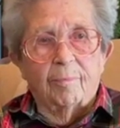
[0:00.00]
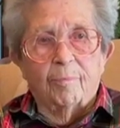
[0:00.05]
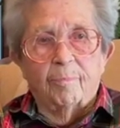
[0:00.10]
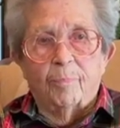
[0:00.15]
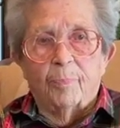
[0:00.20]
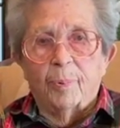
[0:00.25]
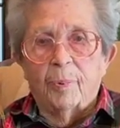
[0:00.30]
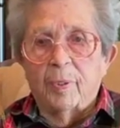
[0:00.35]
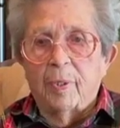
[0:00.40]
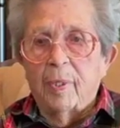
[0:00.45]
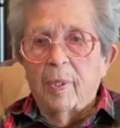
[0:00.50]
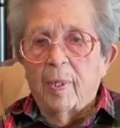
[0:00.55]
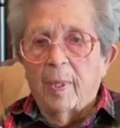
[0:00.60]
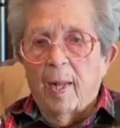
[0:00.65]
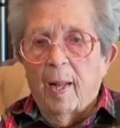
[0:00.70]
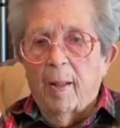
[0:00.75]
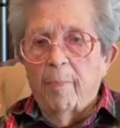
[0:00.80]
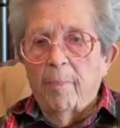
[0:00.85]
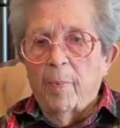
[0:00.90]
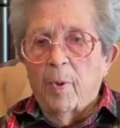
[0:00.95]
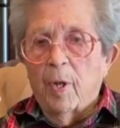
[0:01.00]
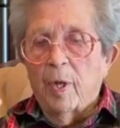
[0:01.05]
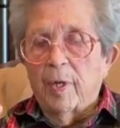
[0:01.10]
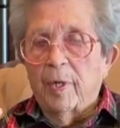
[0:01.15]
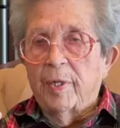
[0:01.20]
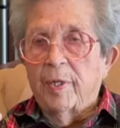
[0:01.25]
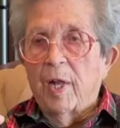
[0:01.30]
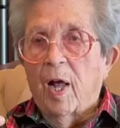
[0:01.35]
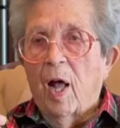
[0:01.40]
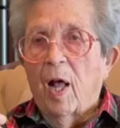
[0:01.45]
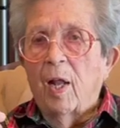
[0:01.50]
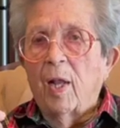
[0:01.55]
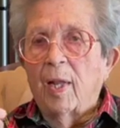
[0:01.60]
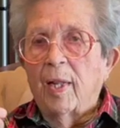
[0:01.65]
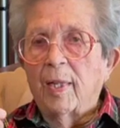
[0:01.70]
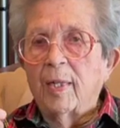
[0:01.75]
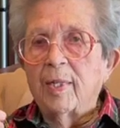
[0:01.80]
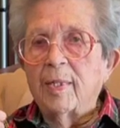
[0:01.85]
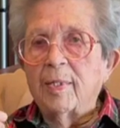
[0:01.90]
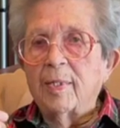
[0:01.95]
put it up on
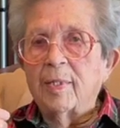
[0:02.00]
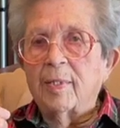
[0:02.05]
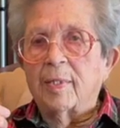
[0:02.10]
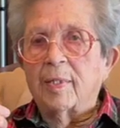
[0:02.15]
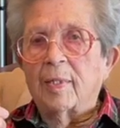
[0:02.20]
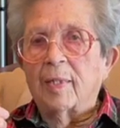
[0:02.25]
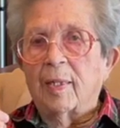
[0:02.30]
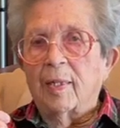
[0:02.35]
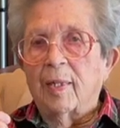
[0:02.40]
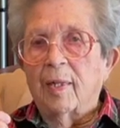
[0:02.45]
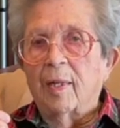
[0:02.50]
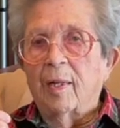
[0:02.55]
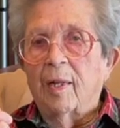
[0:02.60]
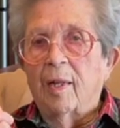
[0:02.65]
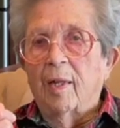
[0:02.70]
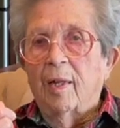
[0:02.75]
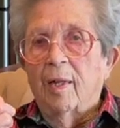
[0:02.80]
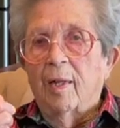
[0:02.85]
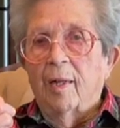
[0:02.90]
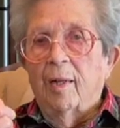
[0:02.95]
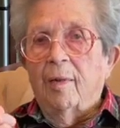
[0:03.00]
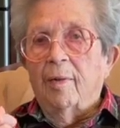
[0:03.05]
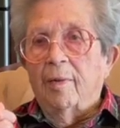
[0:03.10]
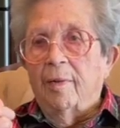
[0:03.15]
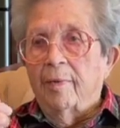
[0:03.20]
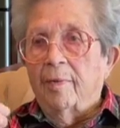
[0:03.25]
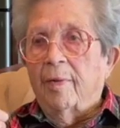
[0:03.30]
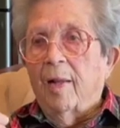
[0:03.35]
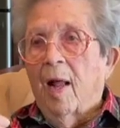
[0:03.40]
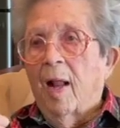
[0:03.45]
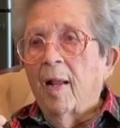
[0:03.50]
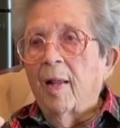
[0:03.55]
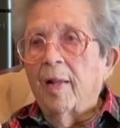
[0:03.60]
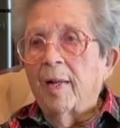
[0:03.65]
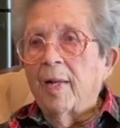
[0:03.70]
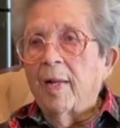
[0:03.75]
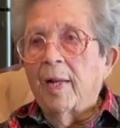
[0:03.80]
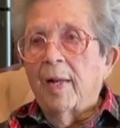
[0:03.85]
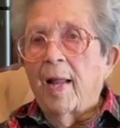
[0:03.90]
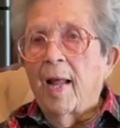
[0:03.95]
dollies and dollied
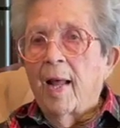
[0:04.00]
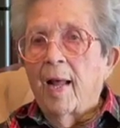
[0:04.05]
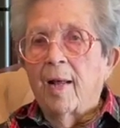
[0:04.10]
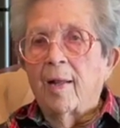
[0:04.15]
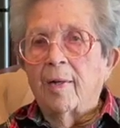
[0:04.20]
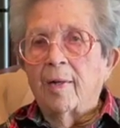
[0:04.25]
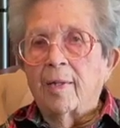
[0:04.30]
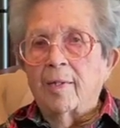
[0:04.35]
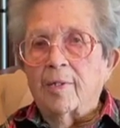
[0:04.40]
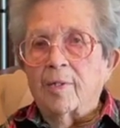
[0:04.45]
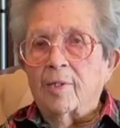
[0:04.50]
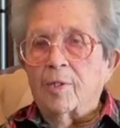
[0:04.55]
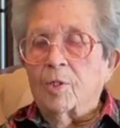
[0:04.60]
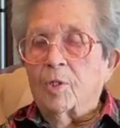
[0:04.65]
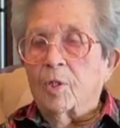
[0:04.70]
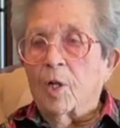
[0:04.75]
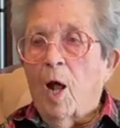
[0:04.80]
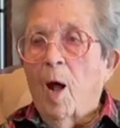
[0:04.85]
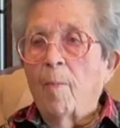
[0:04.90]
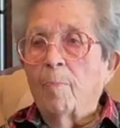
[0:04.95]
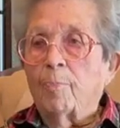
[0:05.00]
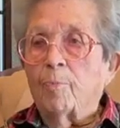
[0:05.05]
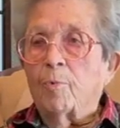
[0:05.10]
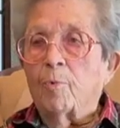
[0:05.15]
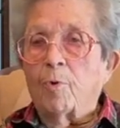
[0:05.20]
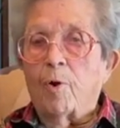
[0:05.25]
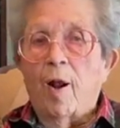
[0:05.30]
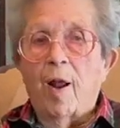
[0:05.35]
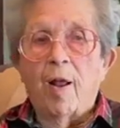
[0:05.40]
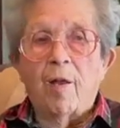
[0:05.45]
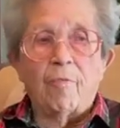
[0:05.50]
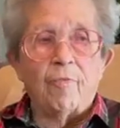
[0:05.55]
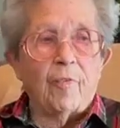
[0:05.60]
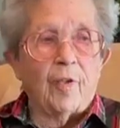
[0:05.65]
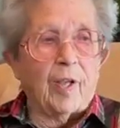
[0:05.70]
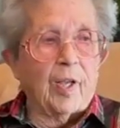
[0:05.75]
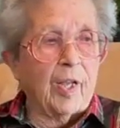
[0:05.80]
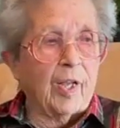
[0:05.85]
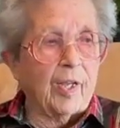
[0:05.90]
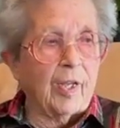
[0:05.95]
it out and stopped
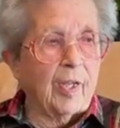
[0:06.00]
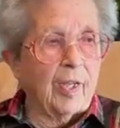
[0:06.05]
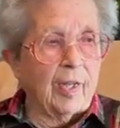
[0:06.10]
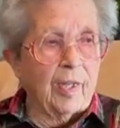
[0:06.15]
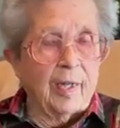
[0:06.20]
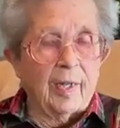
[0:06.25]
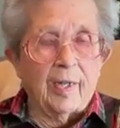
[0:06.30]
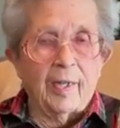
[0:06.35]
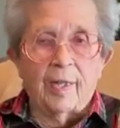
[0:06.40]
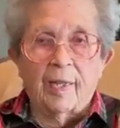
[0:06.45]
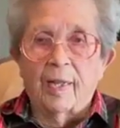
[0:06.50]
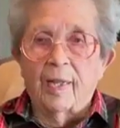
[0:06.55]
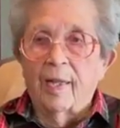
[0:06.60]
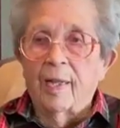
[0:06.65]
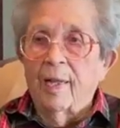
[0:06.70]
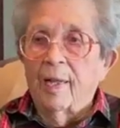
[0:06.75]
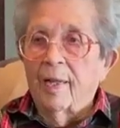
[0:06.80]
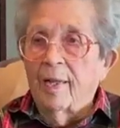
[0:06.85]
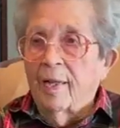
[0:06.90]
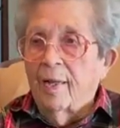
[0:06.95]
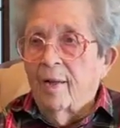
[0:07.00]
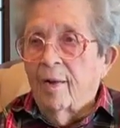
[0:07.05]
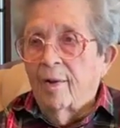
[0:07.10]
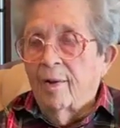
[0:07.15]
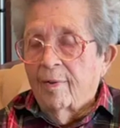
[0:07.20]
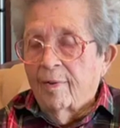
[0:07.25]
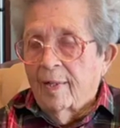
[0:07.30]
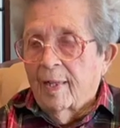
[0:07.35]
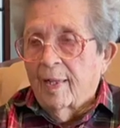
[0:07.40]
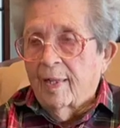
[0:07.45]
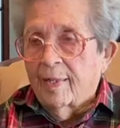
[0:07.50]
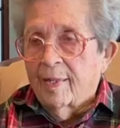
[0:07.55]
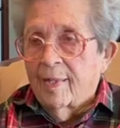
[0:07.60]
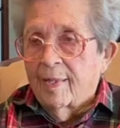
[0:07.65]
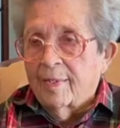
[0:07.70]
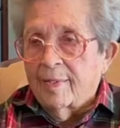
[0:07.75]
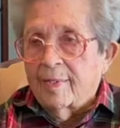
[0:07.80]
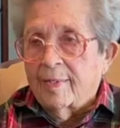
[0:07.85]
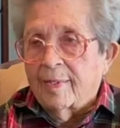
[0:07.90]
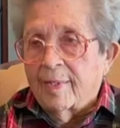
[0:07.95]
traffic and all that
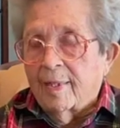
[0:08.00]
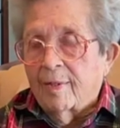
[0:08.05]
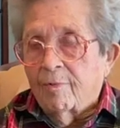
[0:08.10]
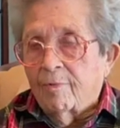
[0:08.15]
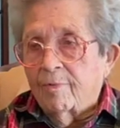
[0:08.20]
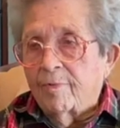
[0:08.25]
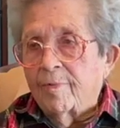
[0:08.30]
kind of stuff.